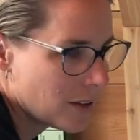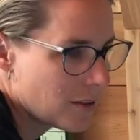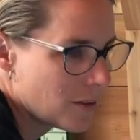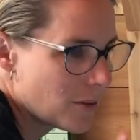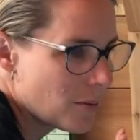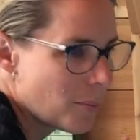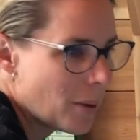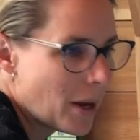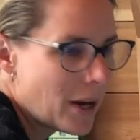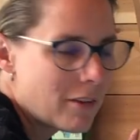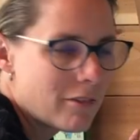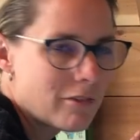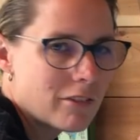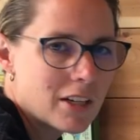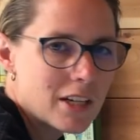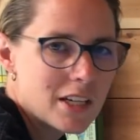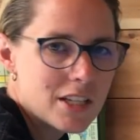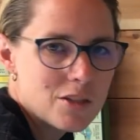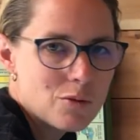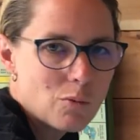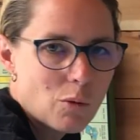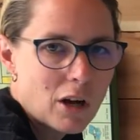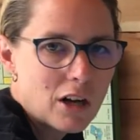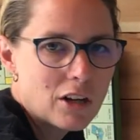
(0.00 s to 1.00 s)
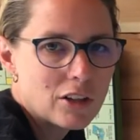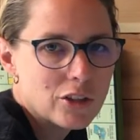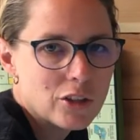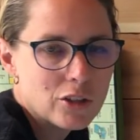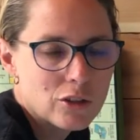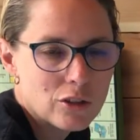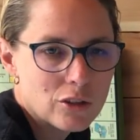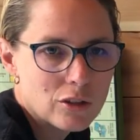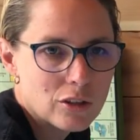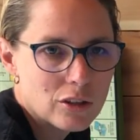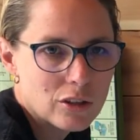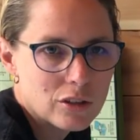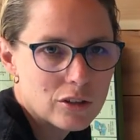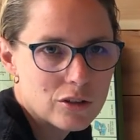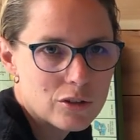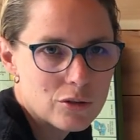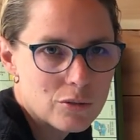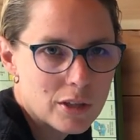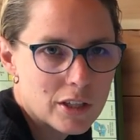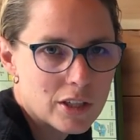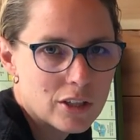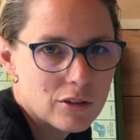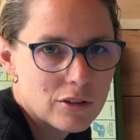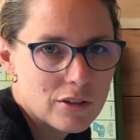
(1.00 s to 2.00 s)
the benefit is while you're
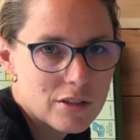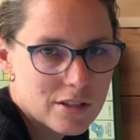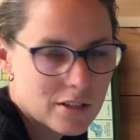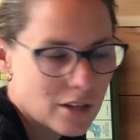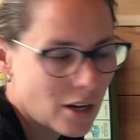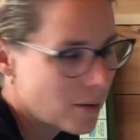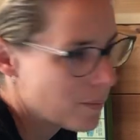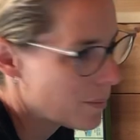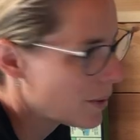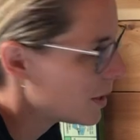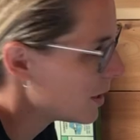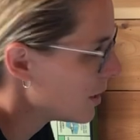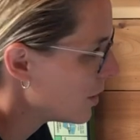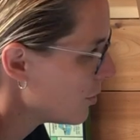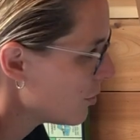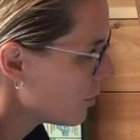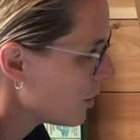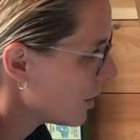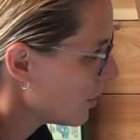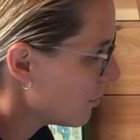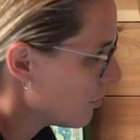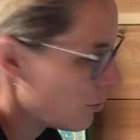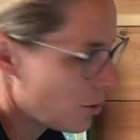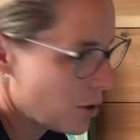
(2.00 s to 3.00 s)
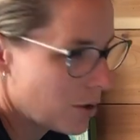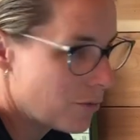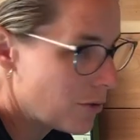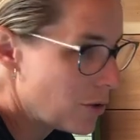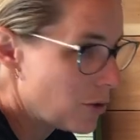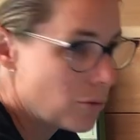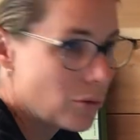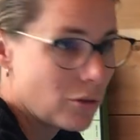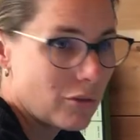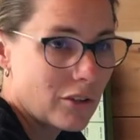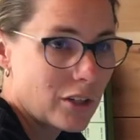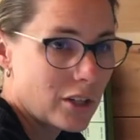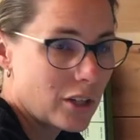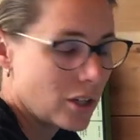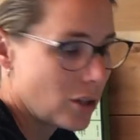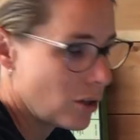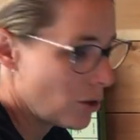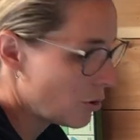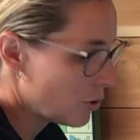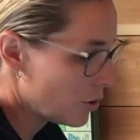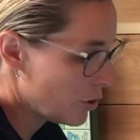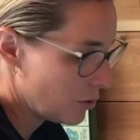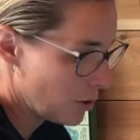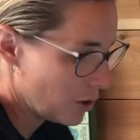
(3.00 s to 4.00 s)
doing your assignment, you can review the
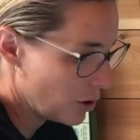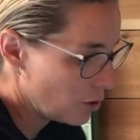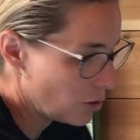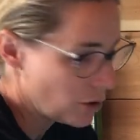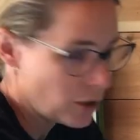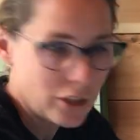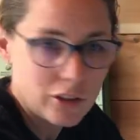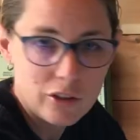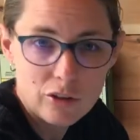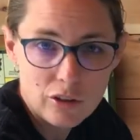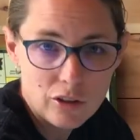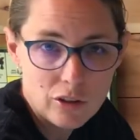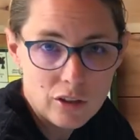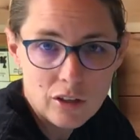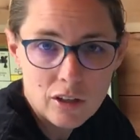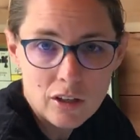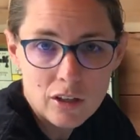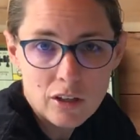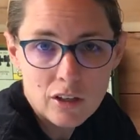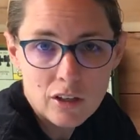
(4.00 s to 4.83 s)
video, you can look at your